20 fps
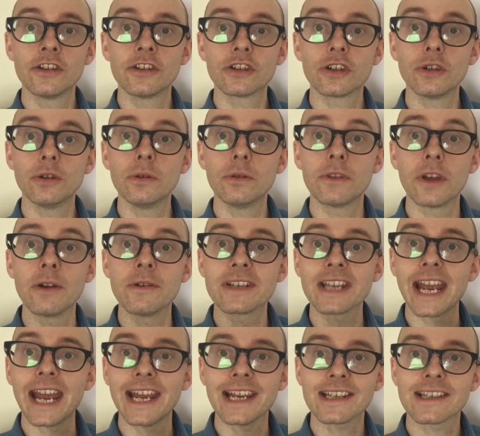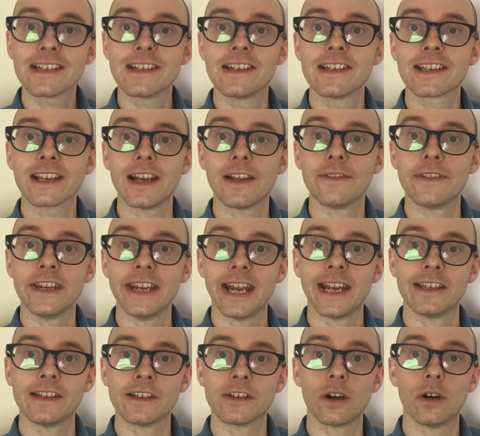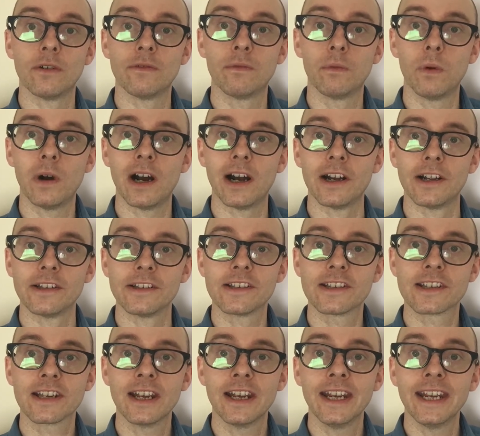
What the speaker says: to those S's at the end of words.